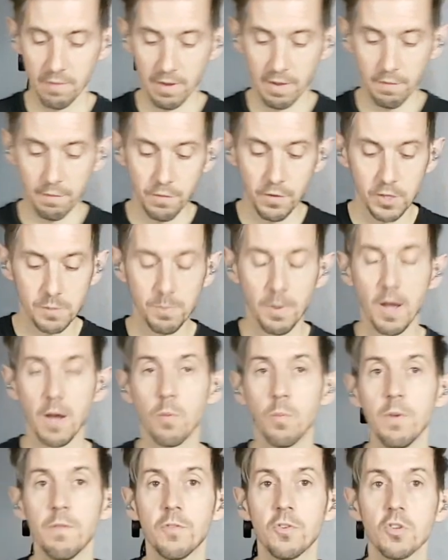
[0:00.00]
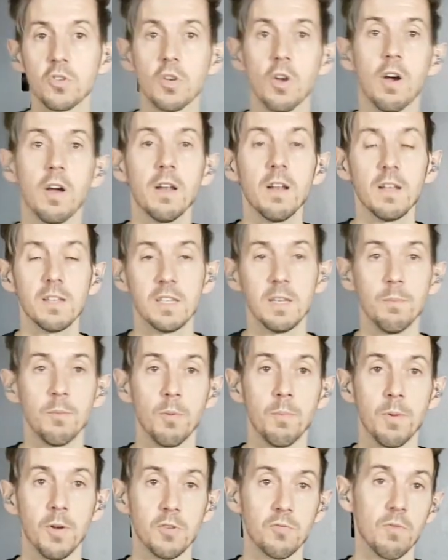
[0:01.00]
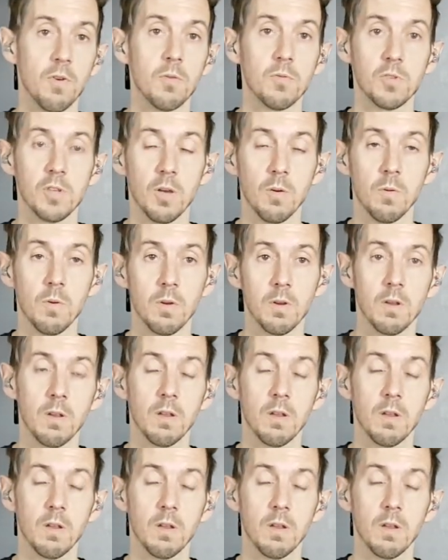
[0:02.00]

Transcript: Right, first bar, we've just got a nice simple buzz roll. So